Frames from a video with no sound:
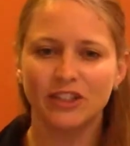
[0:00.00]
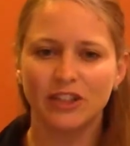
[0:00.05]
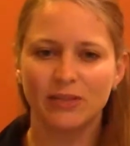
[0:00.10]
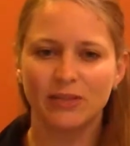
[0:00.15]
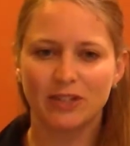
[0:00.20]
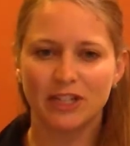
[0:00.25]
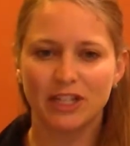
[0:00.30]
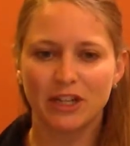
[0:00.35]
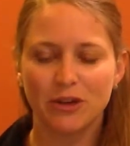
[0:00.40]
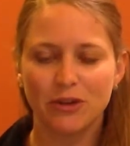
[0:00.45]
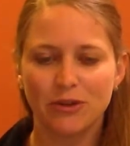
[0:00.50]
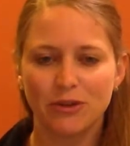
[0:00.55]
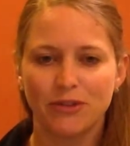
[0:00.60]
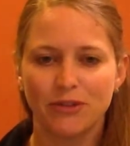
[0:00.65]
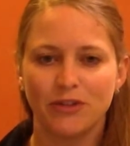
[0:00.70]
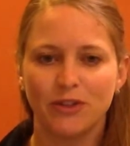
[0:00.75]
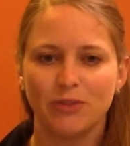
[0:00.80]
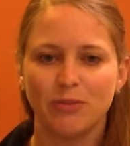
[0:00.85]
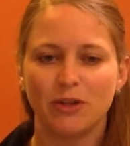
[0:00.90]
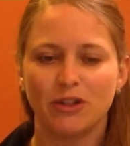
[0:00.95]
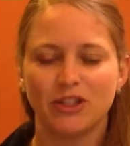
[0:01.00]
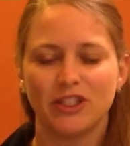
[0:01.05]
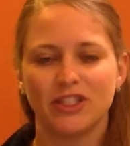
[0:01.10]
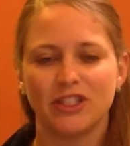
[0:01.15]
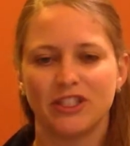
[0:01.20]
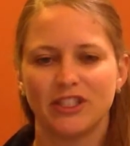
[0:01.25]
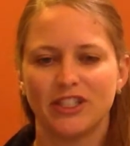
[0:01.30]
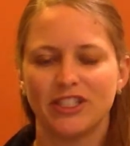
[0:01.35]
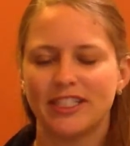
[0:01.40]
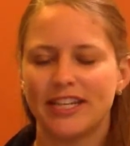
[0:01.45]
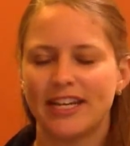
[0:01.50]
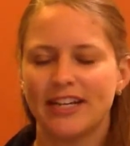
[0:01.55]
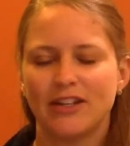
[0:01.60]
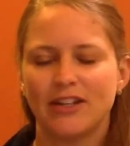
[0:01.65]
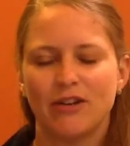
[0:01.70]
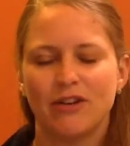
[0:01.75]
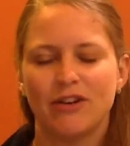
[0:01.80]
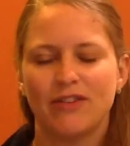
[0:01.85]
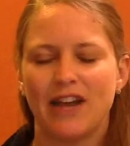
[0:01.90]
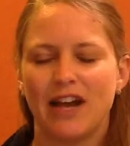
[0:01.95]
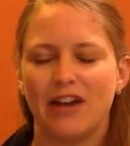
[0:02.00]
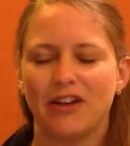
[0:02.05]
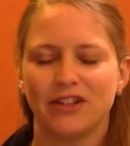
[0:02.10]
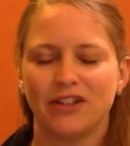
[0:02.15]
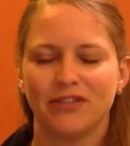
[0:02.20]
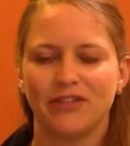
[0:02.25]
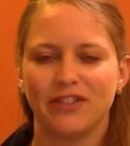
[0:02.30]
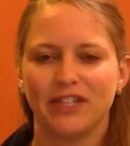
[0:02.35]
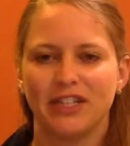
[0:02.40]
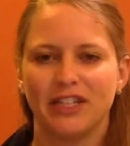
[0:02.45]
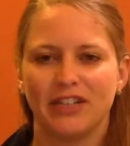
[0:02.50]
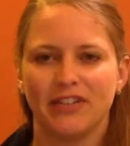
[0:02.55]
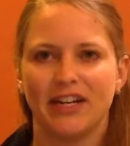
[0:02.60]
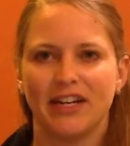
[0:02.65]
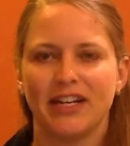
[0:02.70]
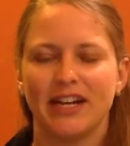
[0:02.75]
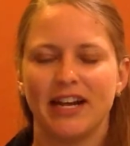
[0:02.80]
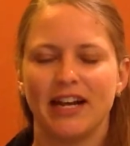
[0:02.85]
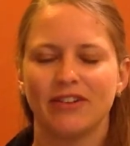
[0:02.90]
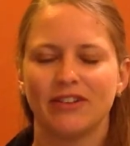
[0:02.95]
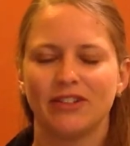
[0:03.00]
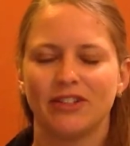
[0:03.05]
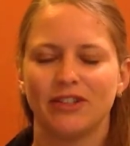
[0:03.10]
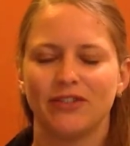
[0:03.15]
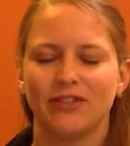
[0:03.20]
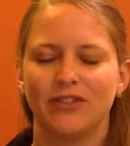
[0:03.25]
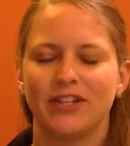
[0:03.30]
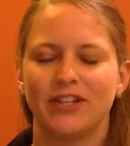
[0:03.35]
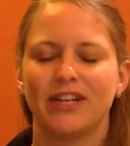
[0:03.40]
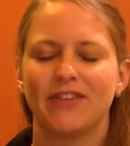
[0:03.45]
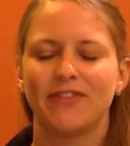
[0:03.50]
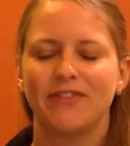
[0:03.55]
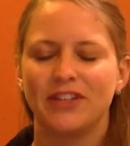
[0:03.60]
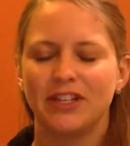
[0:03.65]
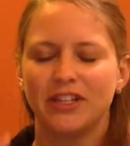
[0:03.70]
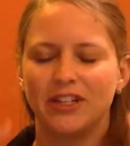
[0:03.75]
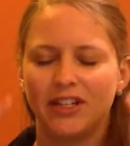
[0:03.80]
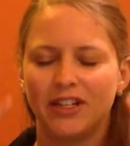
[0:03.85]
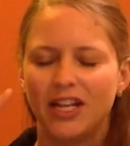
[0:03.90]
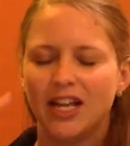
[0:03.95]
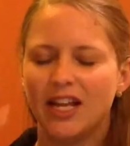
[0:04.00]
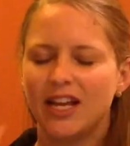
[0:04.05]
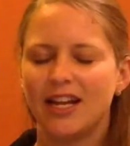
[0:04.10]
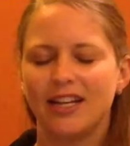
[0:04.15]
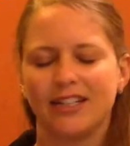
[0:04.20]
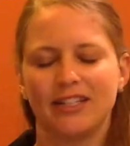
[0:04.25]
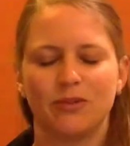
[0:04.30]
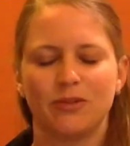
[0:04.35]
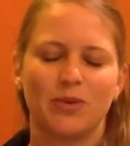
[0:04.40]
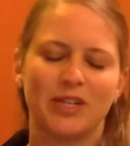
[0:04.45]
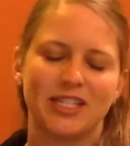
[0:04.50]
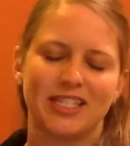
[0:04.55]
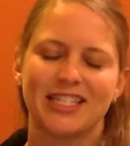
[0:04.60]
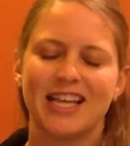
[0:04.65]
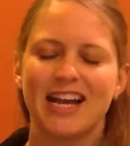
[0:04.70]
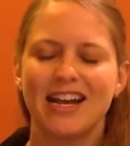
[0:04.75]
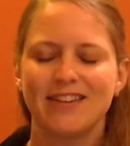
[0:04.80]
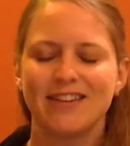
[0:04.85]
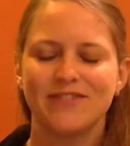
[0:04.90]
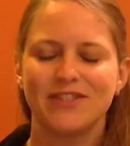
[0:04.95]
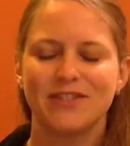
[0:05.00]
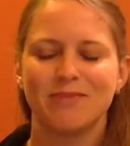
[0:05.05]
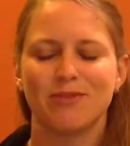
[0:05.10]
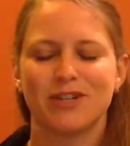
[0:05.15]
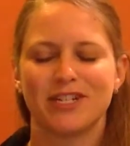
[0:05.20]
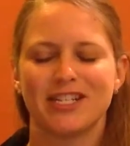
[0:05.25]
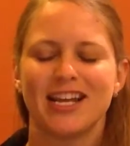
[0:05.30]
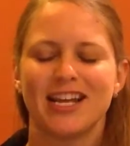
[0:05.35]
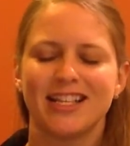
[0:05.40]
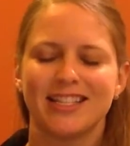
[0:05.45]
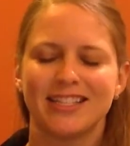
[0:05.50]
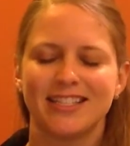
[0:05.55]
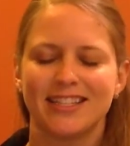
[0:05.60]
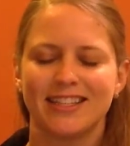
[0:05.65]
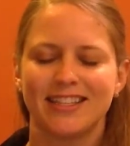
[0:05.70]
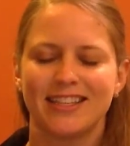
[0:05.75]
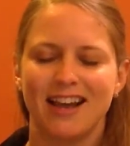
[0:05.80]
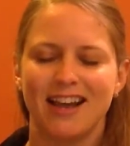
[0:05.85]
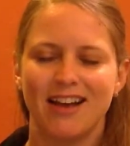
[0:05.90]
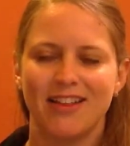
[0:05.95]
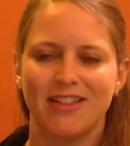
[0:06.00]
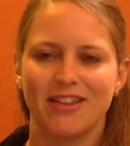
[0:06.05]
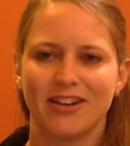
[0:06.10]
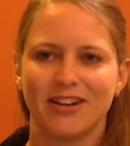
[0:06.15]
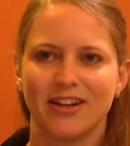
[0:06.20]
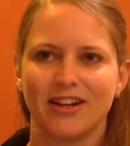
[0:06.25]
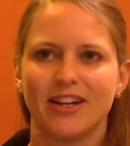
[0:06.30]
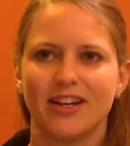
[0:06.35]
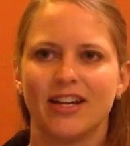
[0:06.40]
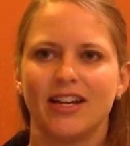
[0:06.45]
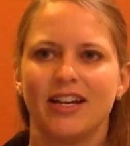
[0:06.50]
We're going to go through a few motions and just take note of how you're feeling right now. So if you kind of feel, does one side feel more tense than the other?